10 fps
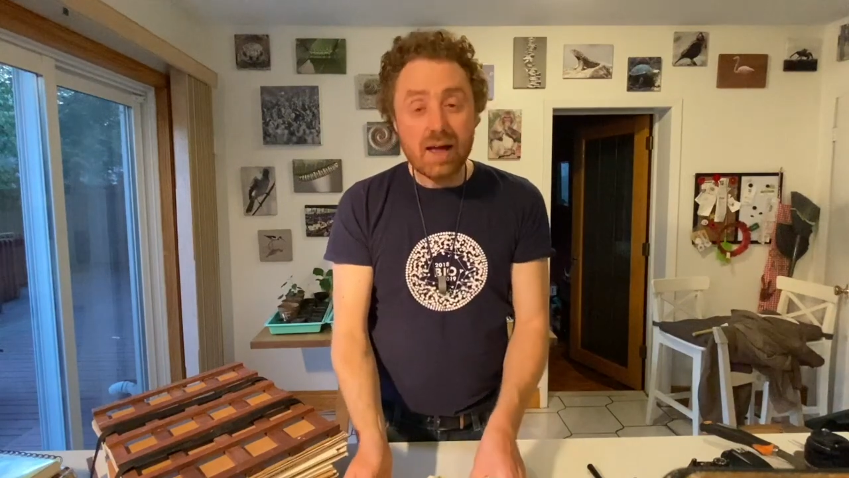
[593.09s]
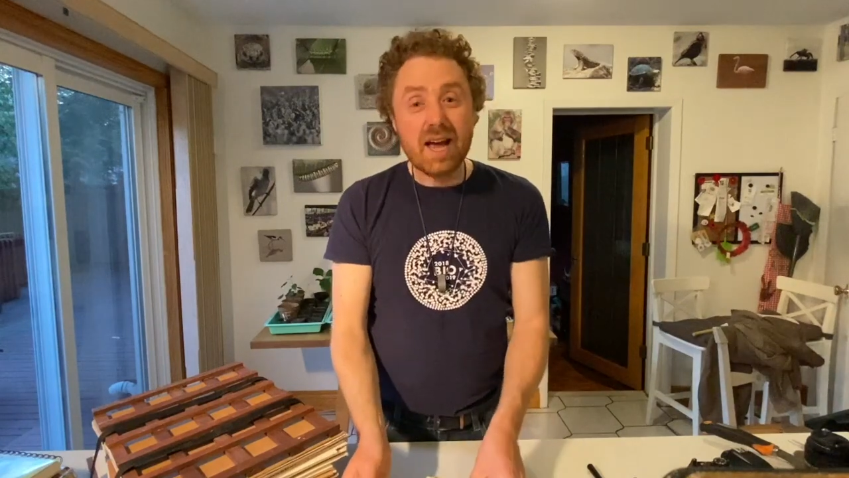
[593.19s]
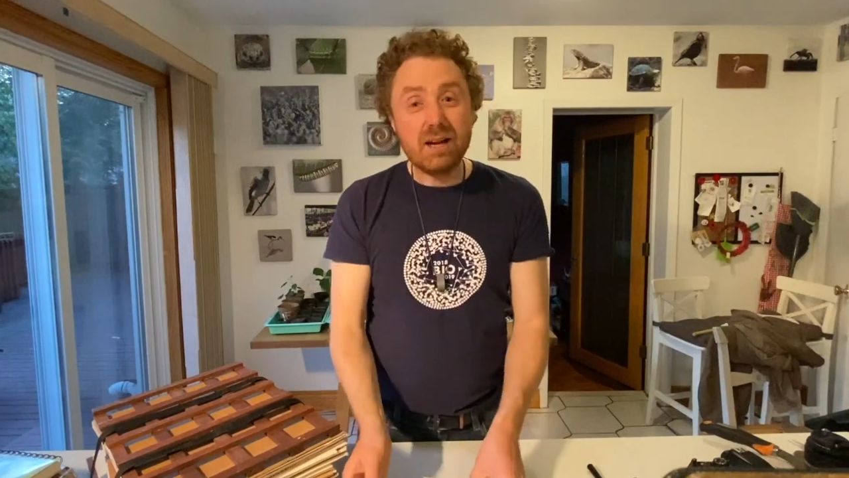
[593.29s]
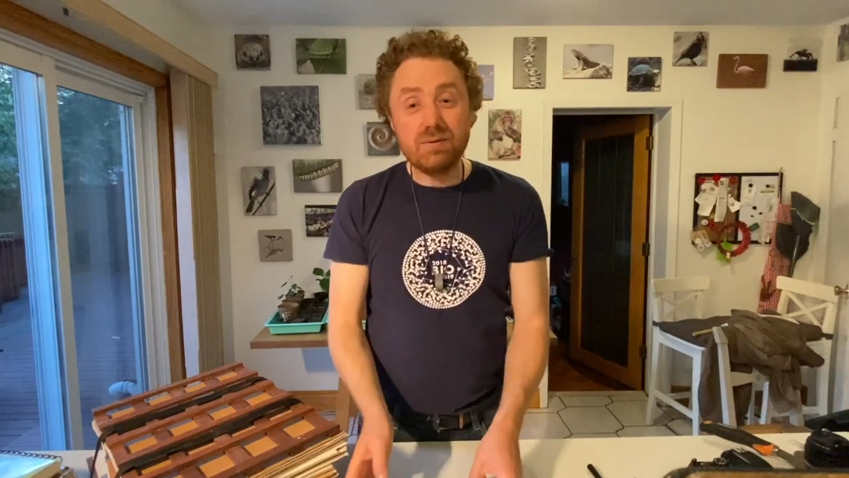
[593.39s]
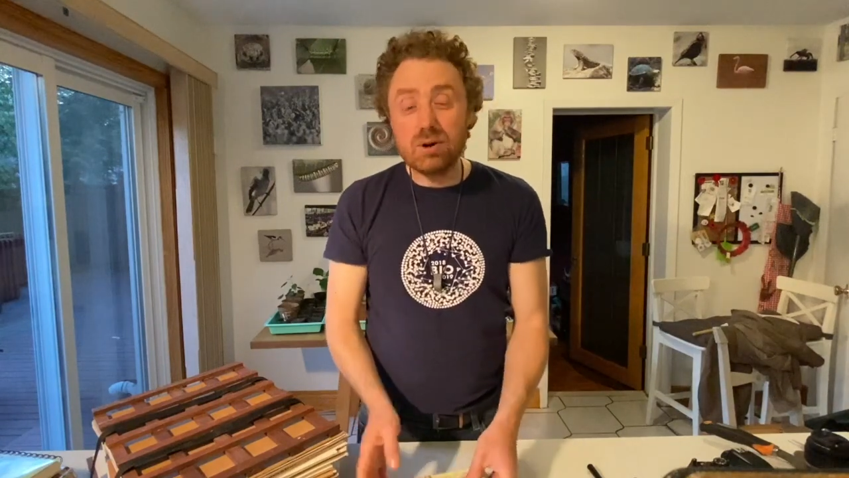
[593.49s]

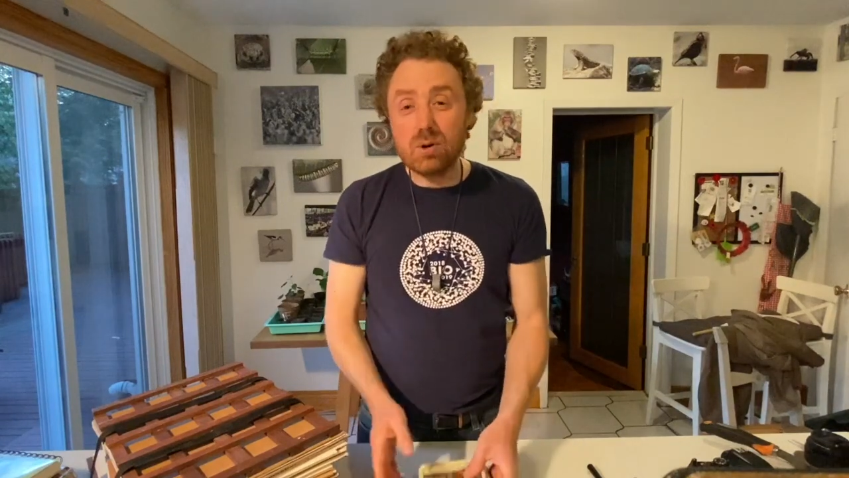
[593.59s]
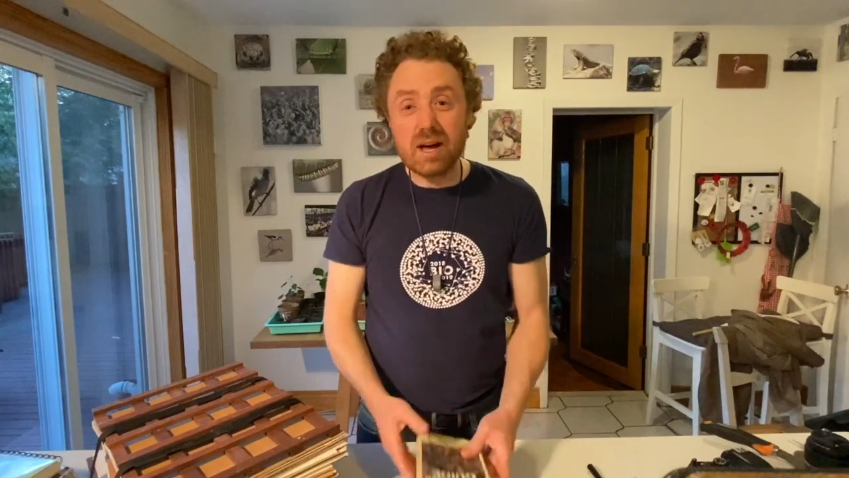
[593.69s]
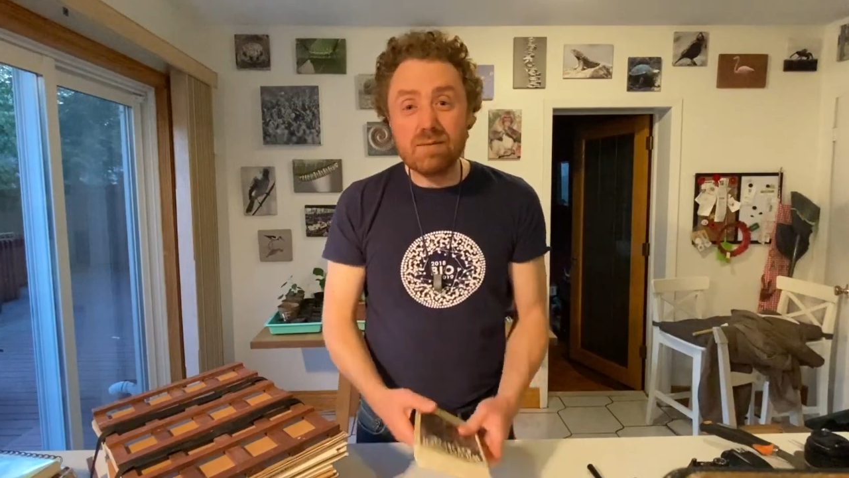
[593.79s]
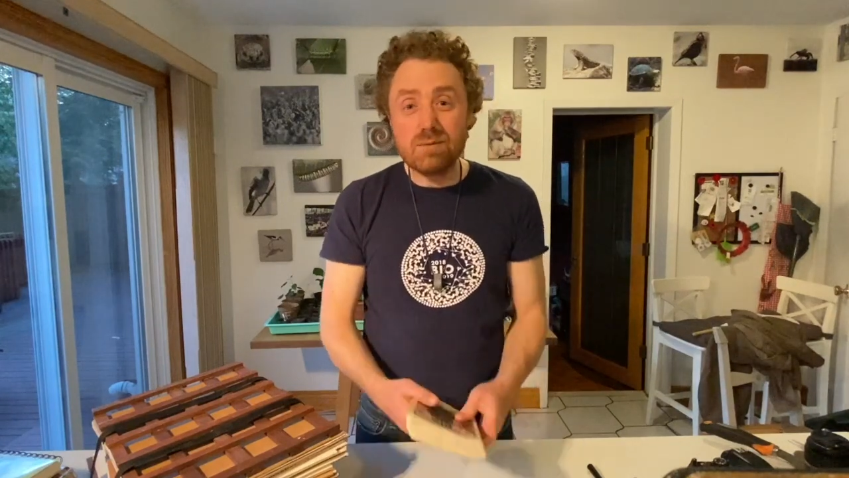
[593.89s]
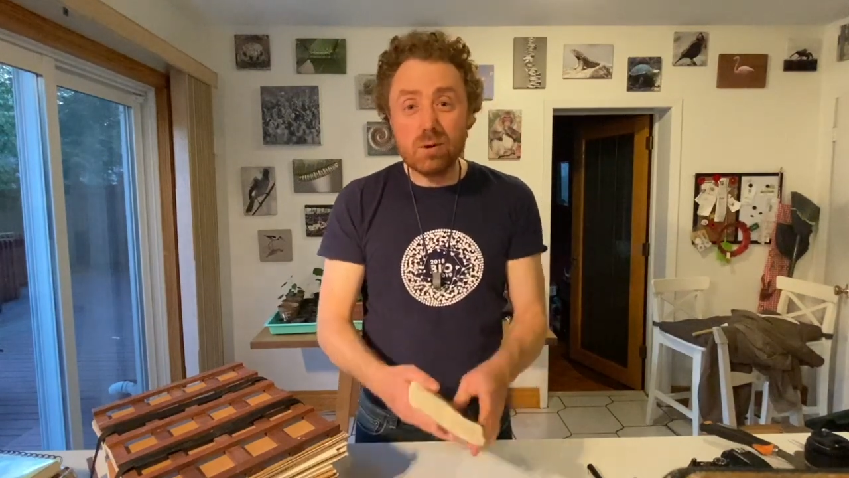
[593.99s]
And if you don't
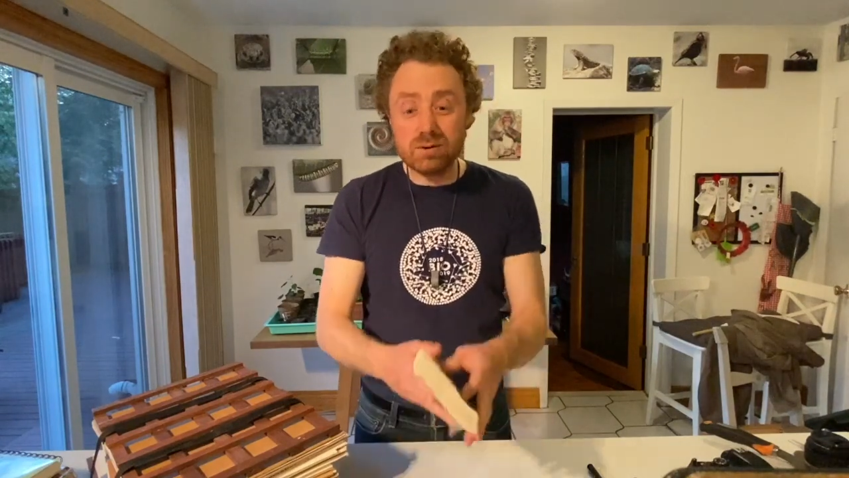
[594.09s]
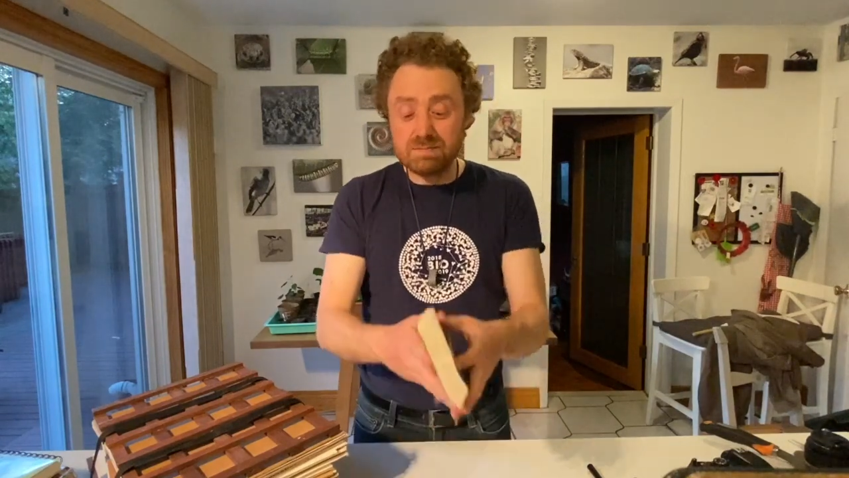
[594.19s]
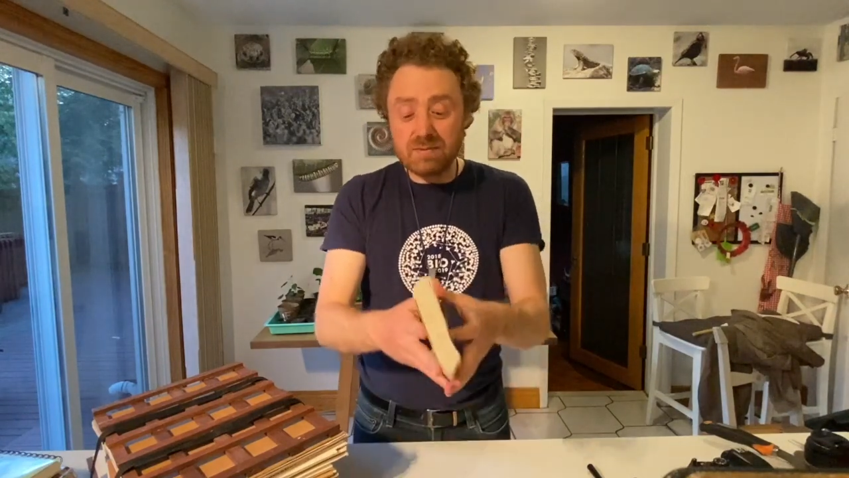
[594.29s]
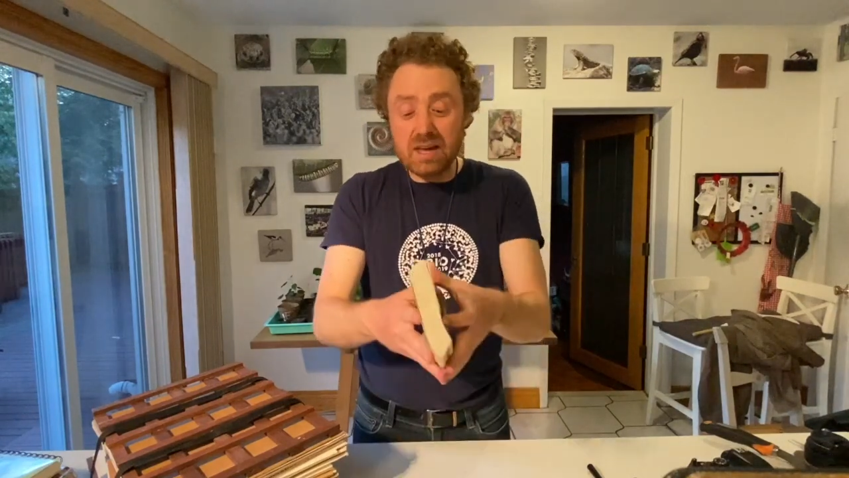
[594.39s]
have those,